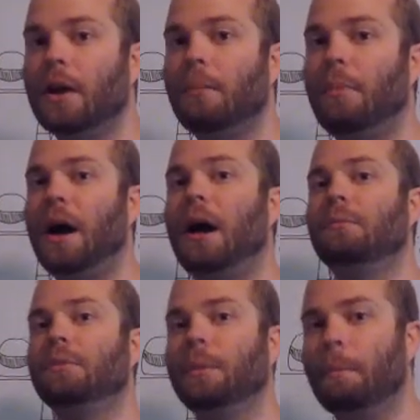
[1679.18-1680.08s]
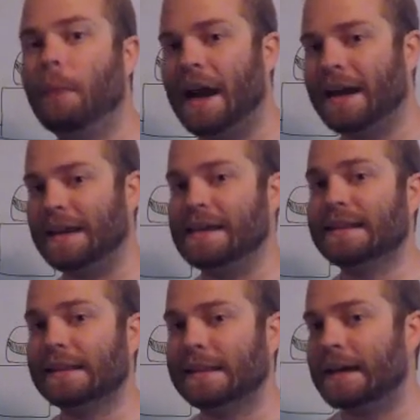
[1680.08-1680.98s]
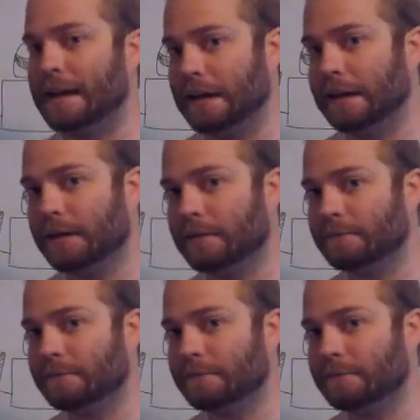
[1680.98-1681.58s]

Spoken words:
pop back in line.